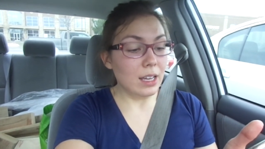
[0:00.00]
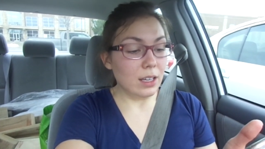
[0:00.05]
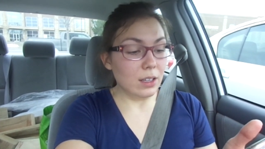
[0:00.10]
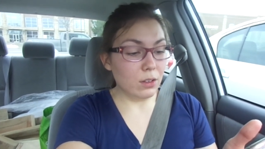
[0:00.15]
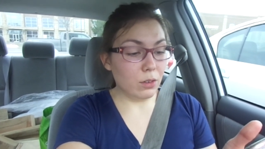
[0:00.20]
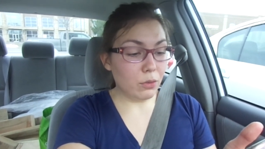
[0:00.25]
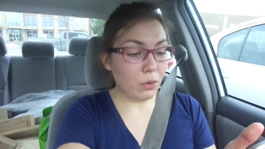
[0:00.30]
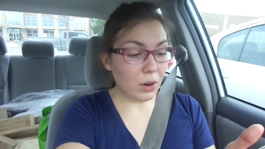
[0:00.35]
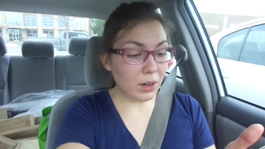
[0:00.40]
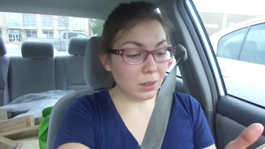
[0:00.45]

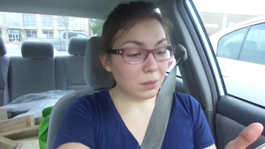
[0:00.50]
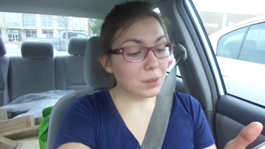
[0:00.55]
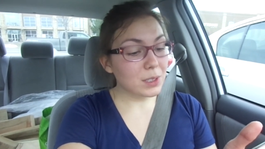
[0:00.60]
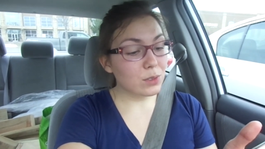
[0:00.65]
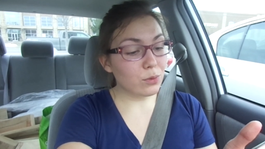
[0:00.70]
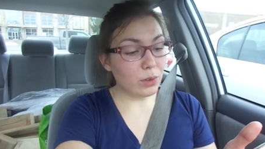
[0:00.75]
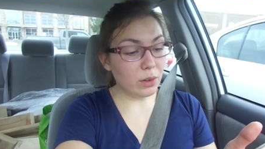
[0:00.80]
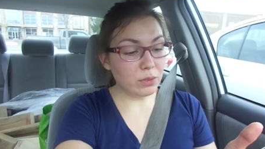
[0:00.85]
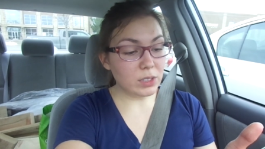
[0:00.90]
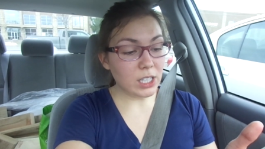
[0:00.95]
the fourth
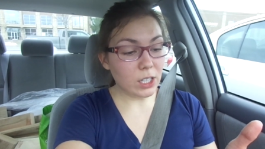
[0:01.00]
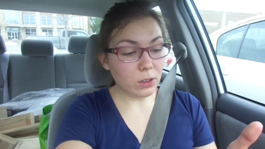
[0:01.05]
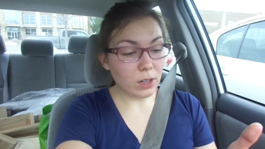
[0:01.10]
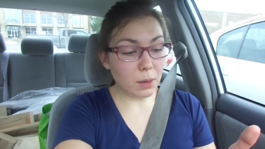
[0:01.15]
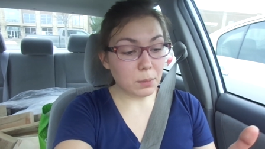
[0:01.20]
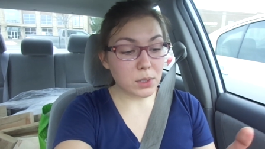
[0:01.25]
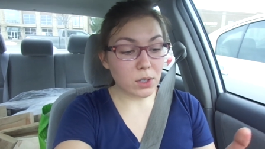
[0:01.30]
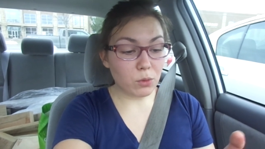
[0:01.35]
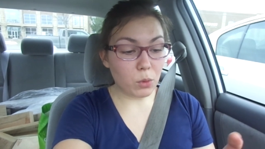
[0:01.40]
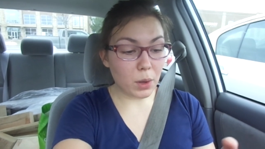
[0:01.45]
was fifteen
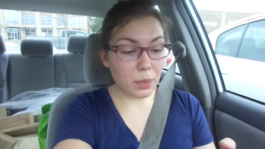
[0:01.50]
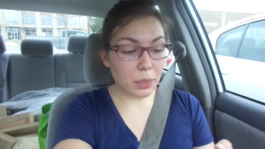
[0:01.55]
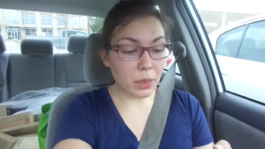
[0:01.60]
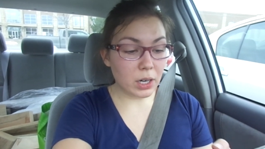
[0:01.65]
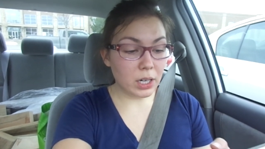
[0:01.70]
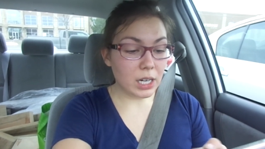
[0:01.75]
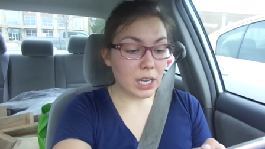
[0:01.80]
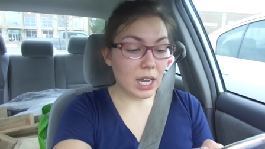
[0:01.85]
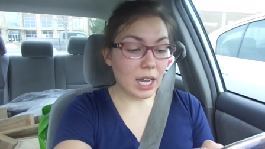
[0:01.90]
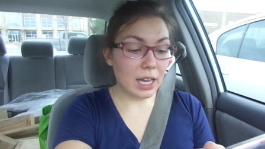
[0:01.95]
reps of one
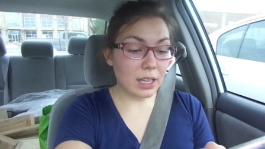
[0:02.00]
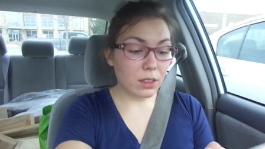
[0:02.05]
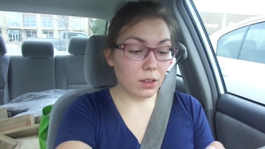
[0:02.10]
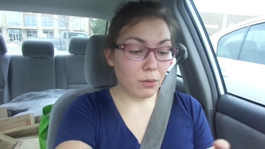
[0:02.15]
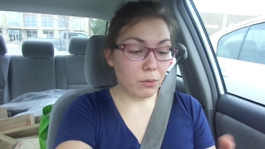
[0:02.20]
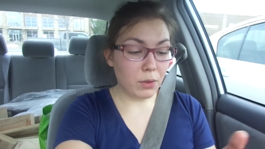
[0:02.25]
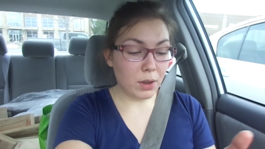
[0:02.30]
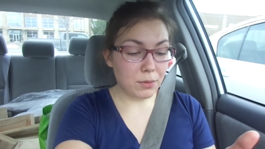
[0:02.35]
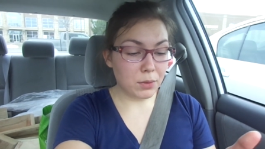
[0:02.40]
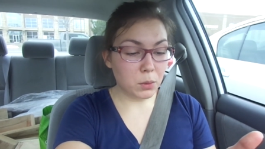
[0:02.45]
thirty, and the
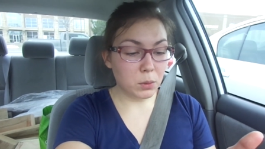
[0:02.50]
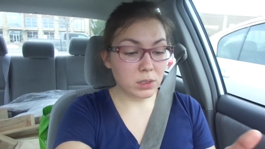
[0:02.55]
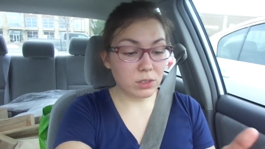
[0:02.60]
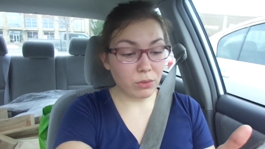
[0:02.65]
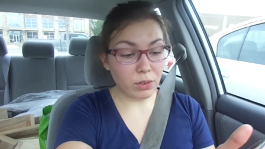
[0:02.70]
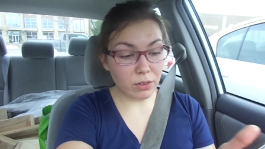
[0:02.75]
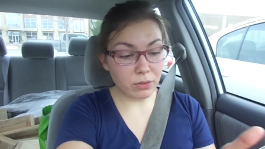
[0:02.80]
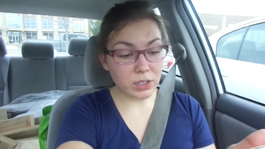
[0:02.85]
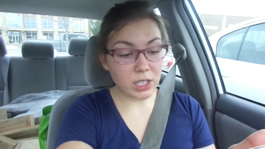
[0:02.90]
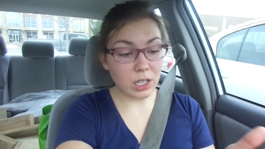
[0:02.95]
fifth was
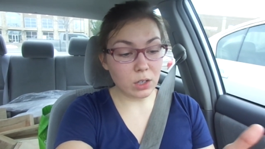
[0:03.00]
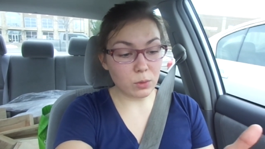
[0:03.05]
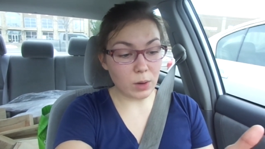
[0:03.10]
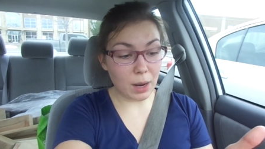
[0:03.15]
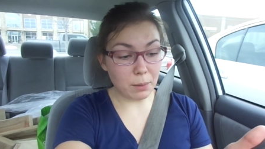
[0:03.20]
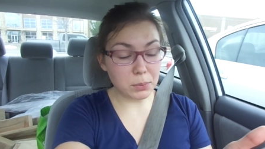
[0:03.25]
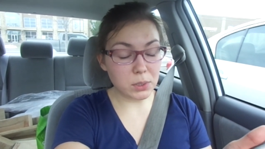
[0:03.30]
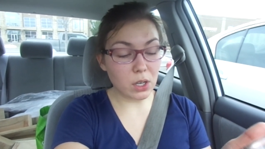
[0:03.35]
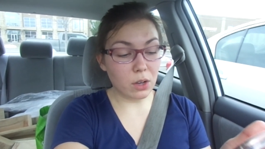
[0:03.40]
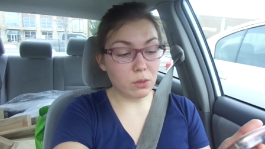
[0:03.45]
fifteen
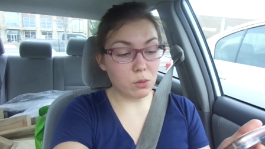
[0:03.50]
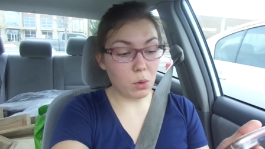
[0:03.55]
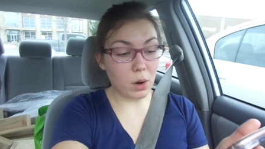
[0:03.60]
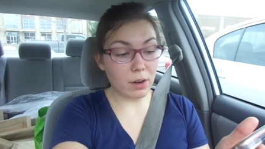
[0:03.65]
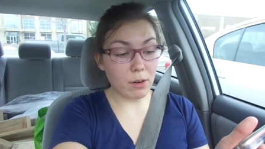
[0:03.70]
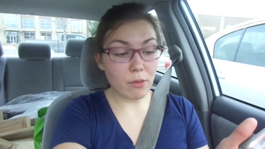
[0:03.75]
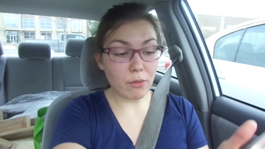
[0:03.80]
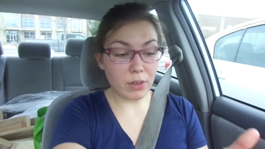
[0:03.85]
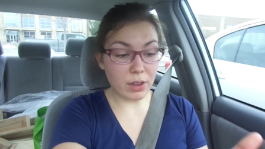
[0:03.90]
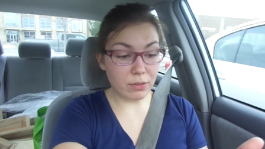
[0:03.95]
reps of
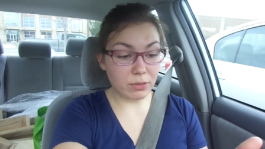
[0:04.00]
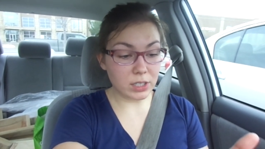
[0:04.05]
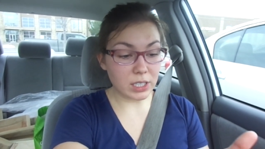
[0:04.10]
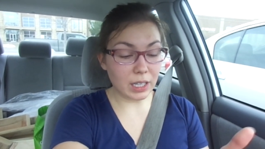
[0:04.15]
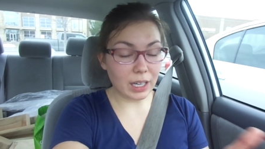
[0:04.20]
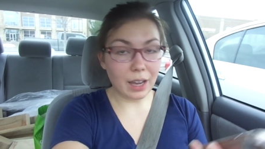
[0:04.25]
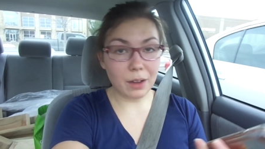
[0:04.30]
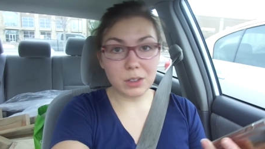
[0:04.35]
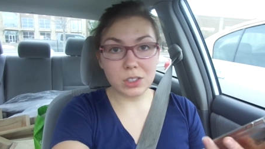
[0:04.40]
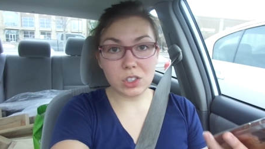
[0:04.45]
one
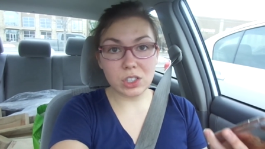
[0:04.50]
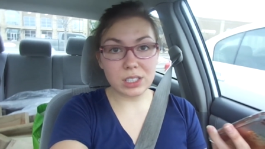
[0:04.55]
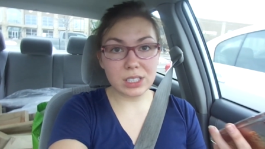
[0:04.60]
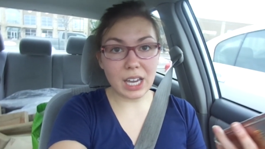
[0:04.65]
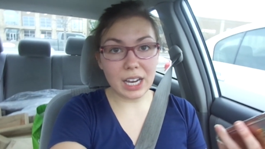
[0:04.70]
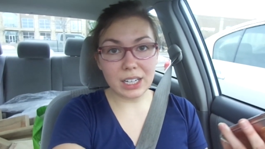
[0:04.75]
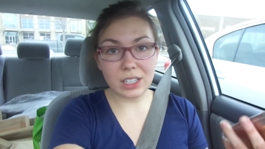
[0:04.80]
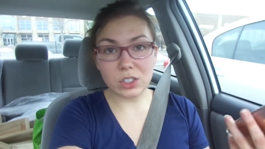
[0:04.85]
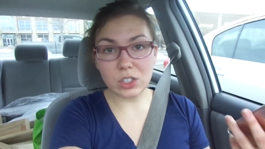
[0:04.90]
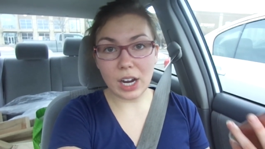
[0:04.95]
fifty. I was just
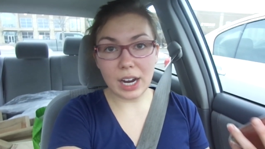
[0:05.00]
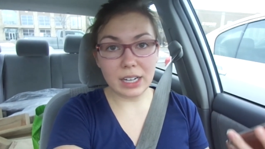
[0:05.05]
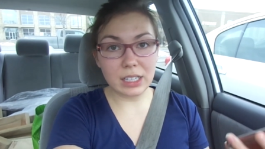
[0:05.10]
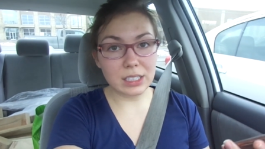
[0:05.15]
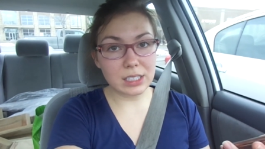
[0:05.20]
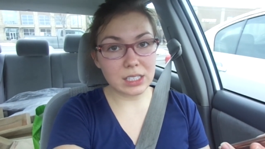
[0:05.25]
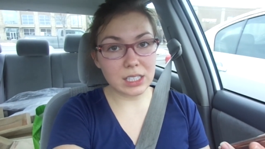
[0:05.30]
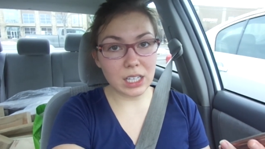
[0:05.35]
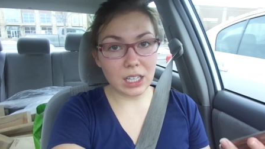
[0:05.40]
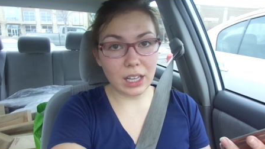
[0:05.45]
kind of trying
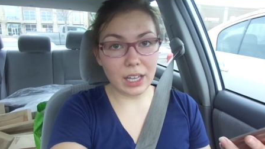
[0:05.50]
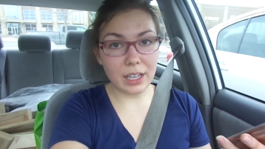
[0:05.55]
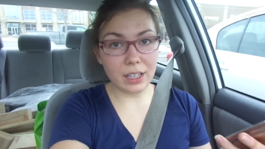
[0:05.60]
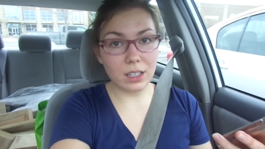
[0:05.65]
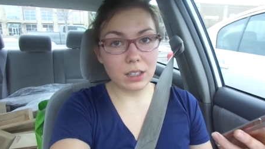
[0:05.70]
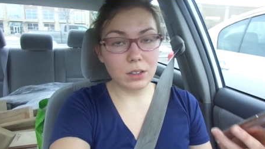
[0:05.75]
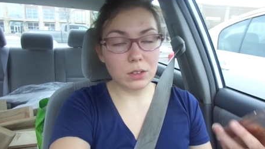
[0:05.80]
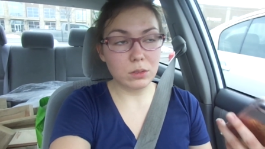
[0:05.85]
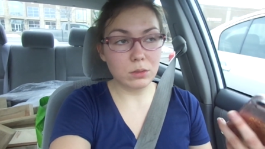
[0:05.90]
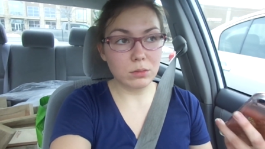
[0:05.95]
to see
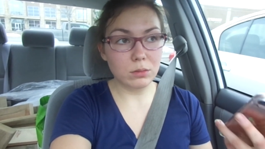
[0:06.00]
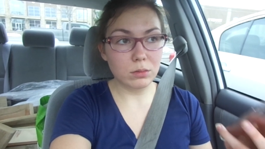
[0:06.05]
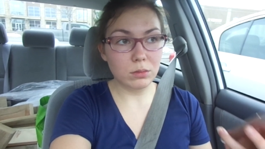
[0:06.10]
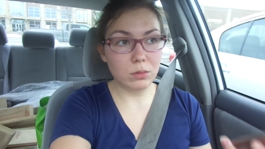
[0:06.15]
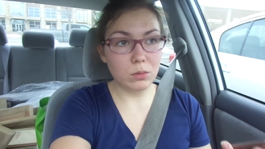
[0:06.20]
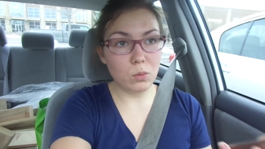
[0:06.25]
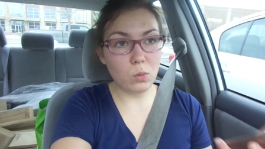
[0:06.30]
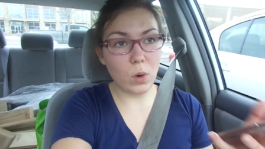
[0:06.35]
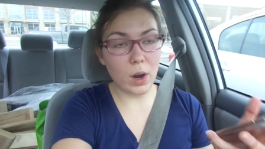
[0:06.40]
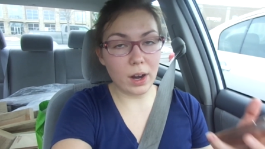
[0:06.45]
like
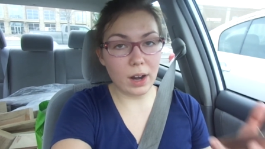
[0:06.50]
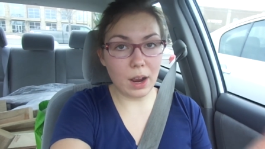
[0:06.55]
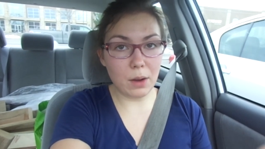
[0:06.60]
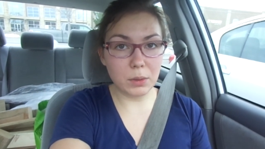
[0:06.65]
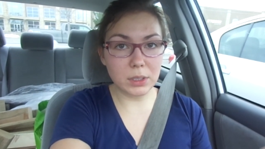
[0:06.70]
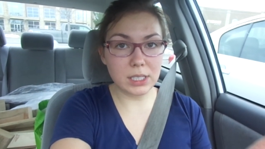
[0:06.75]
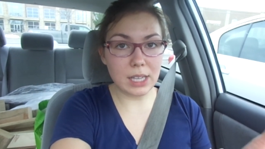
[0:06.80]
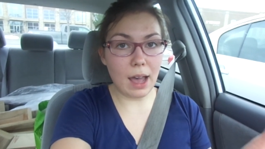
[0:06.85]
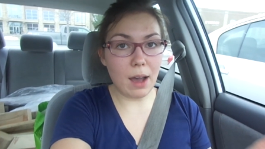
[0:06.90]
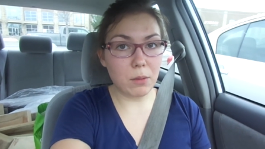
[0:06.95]
where I
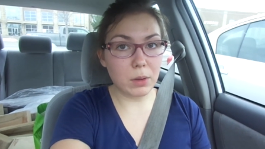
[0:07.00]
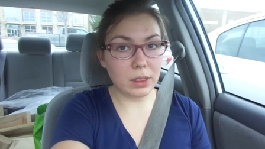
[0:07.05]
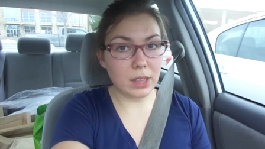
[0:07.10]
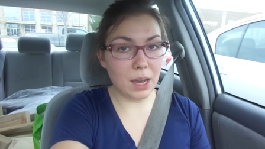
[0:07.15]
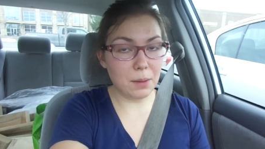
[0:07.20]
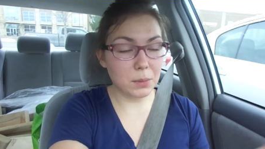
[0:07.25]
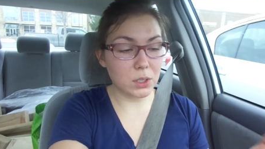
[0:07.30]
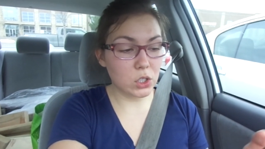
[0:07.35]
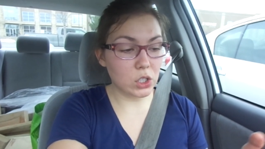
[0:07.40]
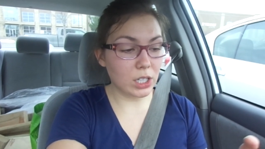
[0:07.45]
was at with
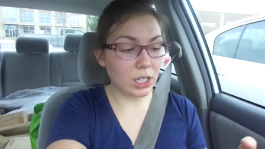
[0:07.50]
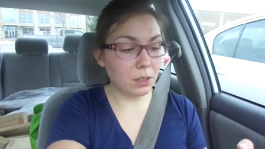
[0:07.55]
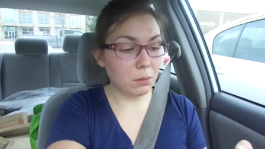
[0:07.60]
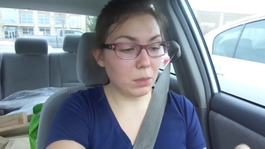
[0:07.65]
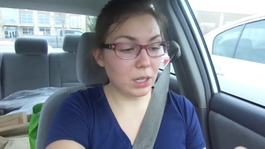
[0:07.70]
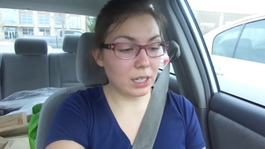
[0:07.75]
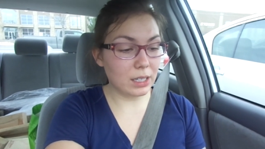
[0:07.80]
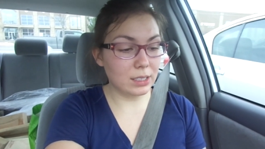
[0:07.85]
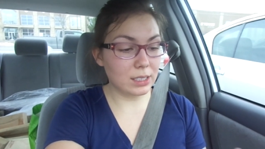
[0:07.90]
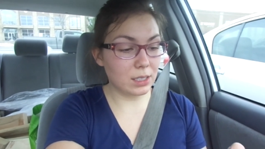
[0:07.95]
that machine
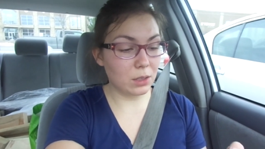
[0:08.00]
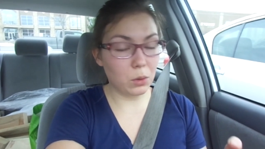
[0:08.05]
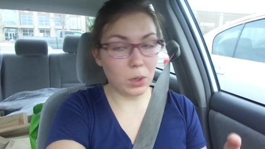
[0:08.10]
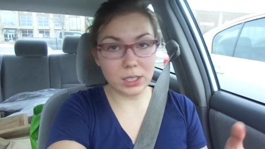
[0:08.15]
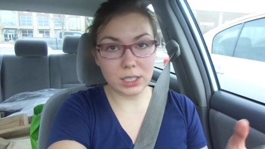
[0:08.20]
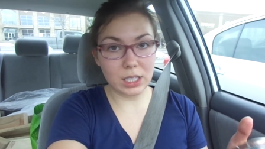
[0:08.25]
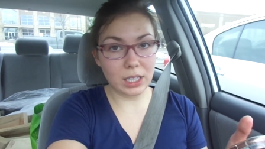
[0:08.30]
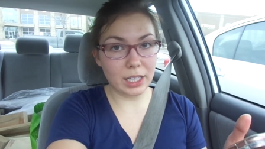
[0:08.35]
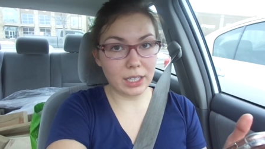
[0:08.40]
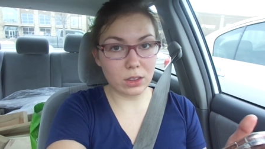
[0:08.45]
because it
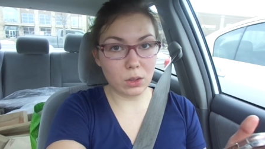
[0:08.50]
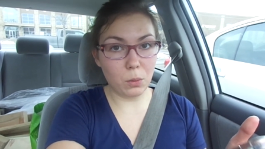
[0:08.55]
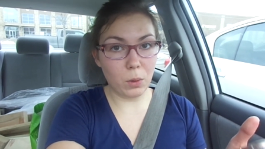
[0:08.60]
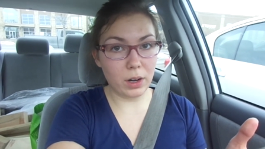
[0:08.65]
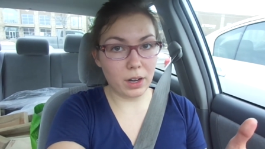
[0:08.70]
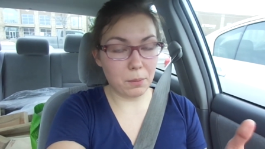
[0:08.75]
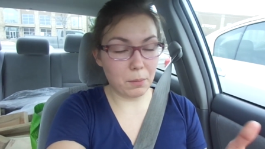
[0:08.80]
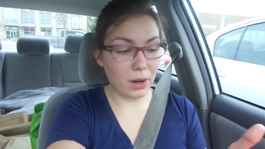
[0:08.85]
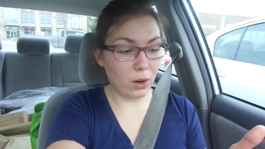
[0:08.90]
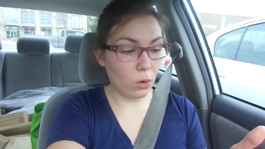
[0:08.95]
wasn't like the
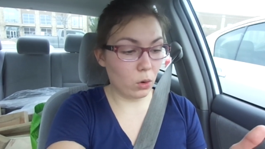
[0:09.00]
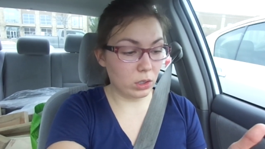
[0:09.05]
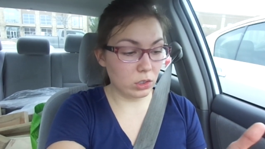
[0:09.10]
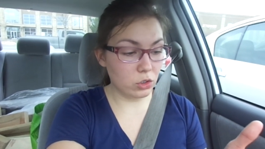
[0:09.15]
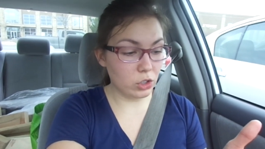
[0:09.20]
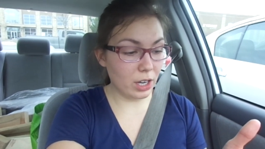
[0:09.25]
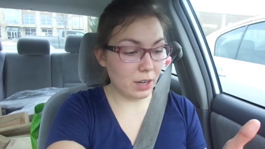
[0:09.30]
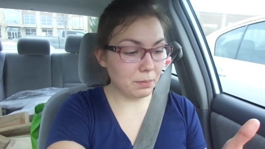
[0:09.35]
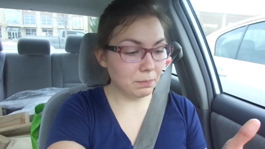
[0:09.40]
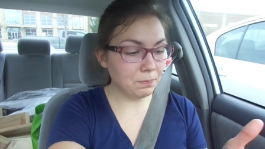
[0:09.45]
one at my old
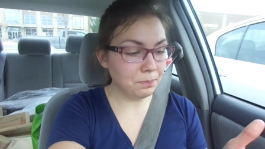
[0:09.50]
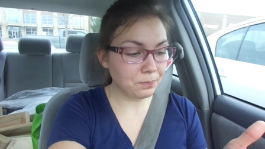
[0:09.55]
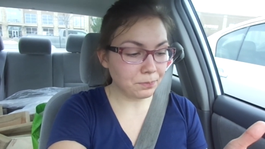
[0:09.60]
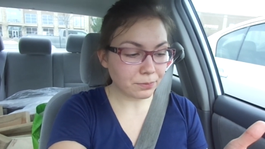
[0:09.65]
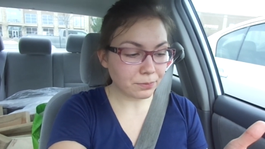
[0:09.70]
gym.